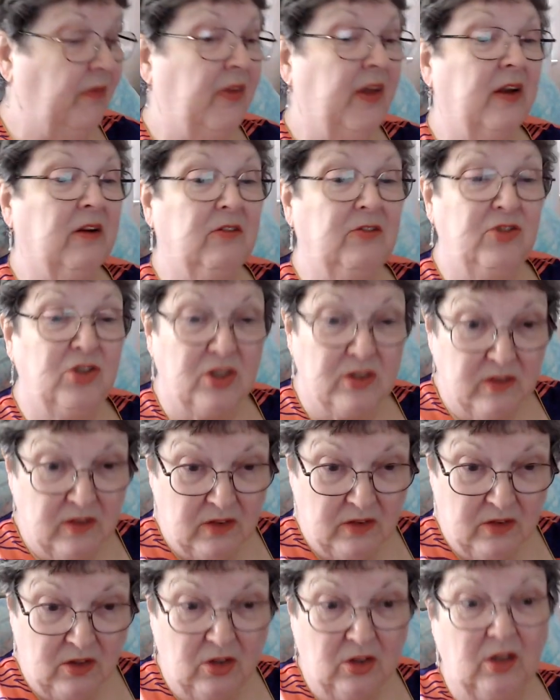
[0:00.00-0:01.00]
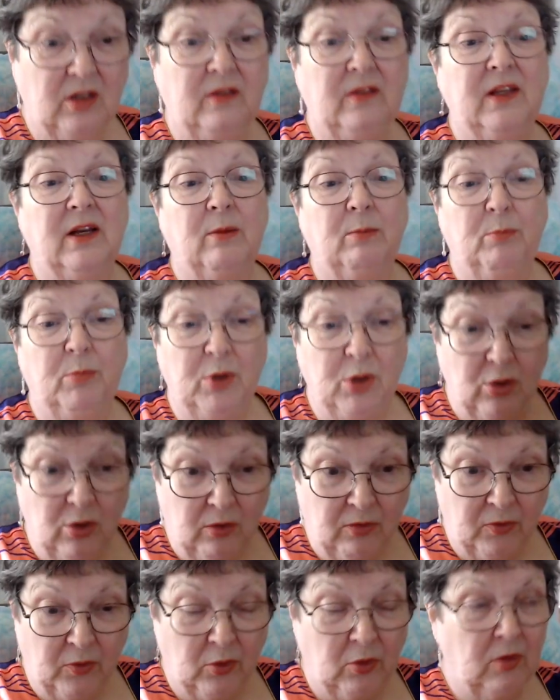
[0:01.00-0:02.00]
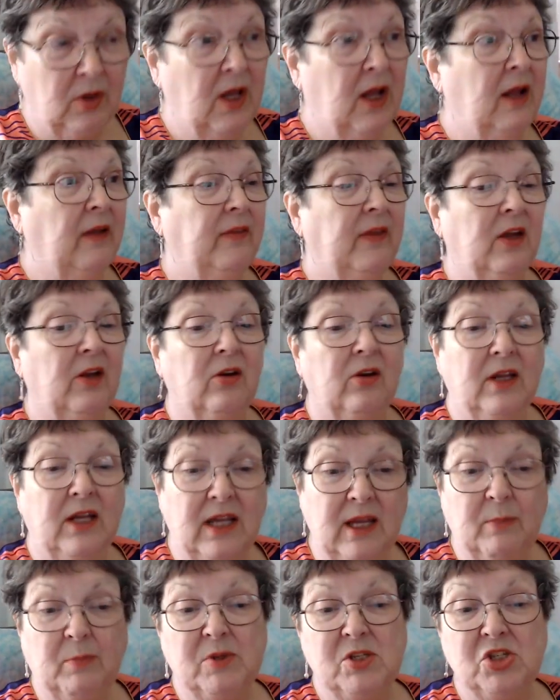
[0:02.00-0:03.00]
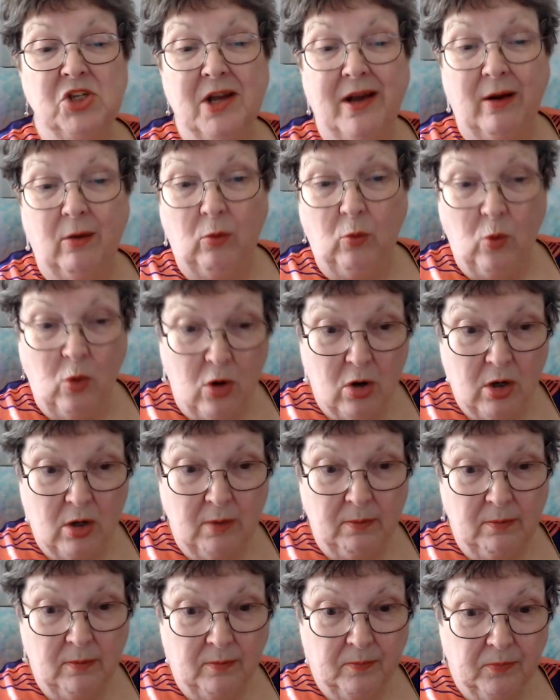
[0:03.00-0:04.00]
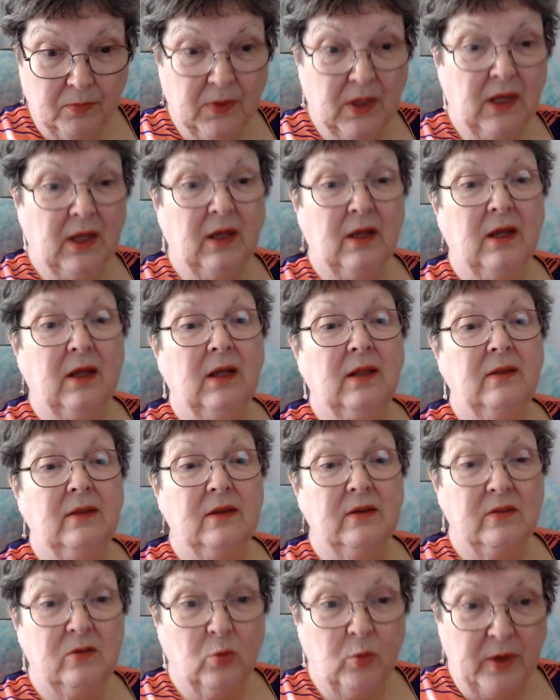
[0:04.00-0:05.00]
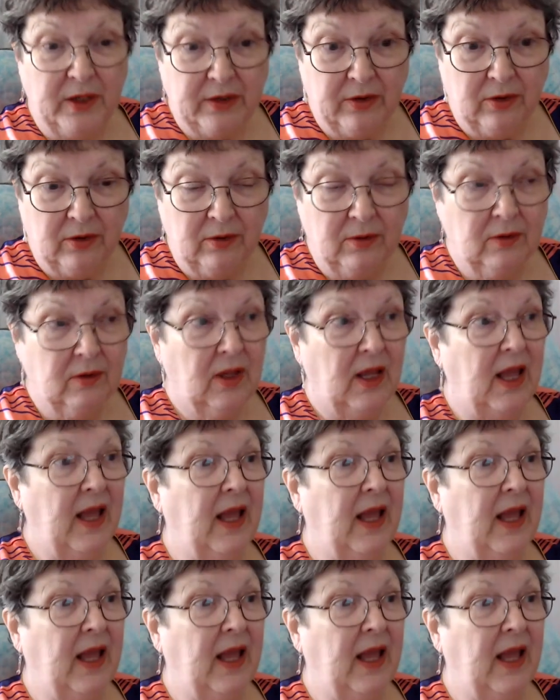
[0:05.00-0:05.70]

They are just as good. They're beautiful. They're going to keep a child warm this winter.